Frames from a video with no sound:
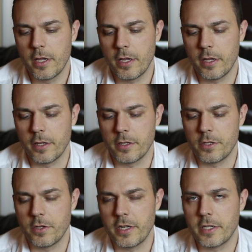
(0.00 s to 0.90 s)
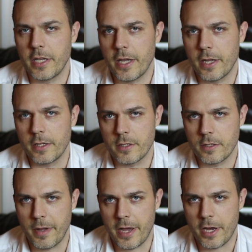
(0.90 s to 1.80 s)
is you need to get
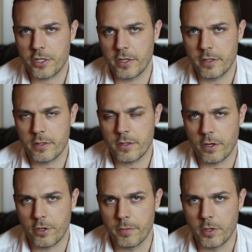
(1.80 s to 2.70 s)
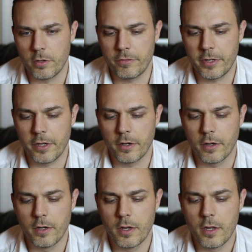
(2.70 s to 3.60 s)
some ashes on your middle
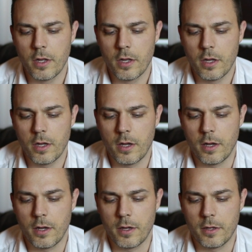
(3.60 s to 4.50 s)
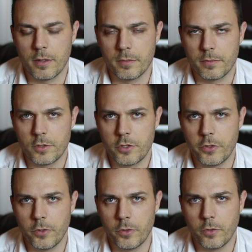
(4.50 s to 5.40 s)
finger
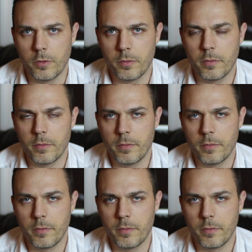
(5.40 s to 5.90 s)
to